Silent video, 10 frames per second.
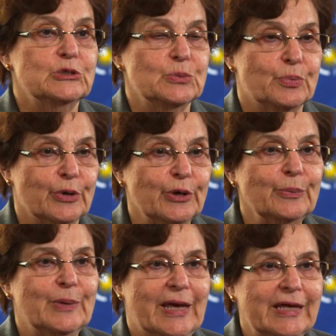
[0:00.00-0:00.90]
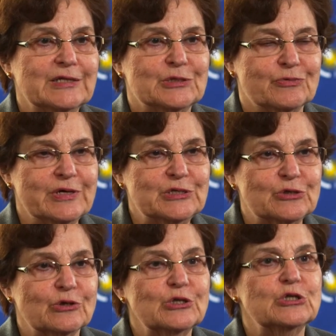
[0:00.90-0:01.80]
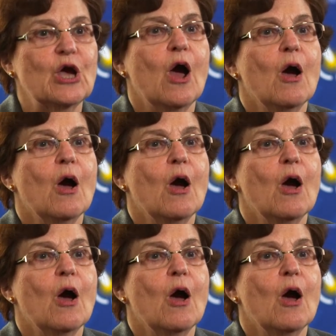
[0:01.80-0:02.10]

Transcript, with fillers: superb cancer research,